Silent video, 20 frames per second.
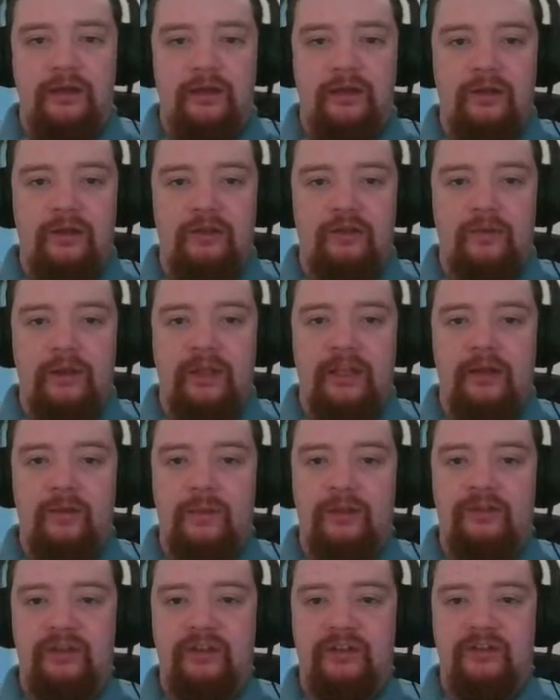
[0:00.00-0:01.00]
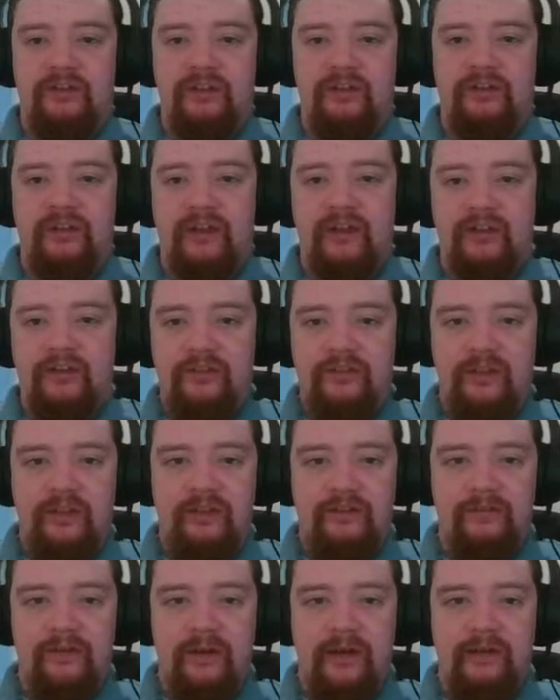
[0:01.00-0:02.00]
So here we see d takes
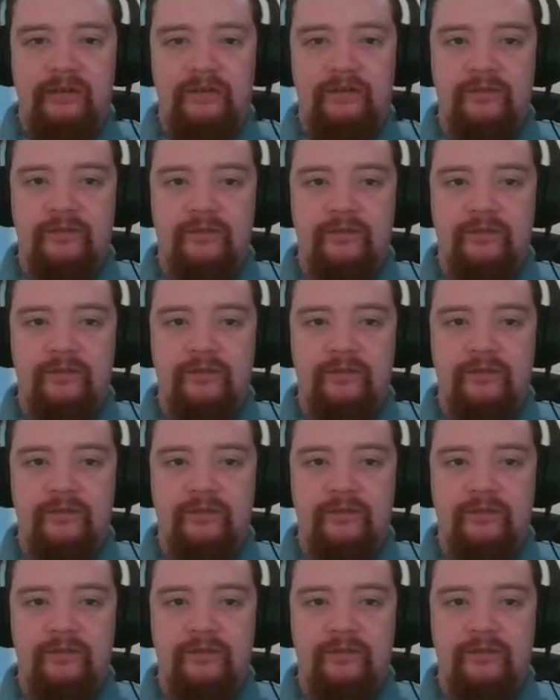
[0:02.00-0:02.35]
e5,